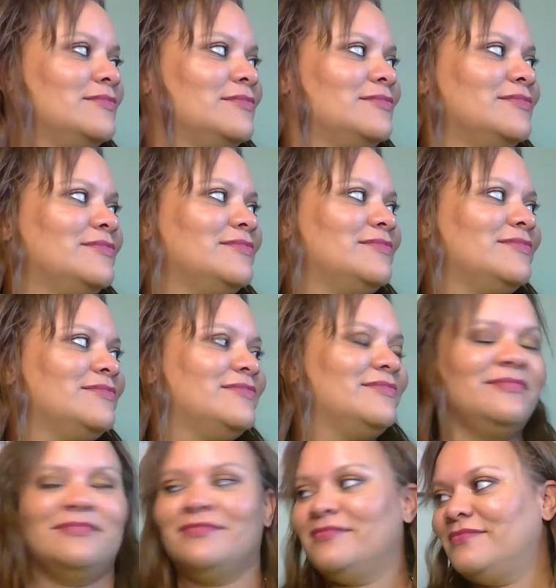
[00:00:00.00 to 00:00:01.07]

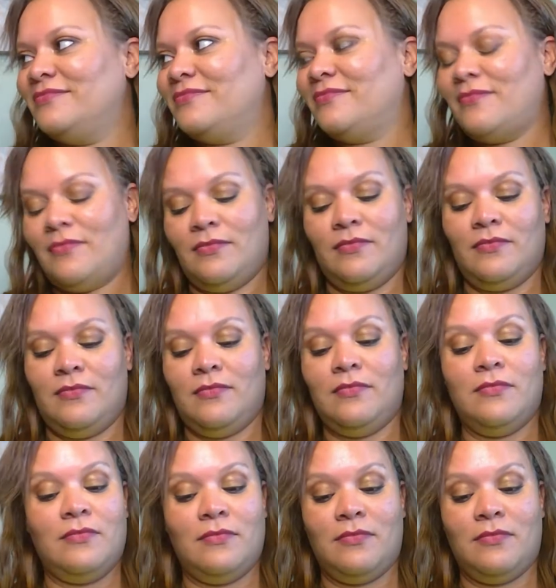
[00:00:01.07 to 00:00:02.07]
(silent)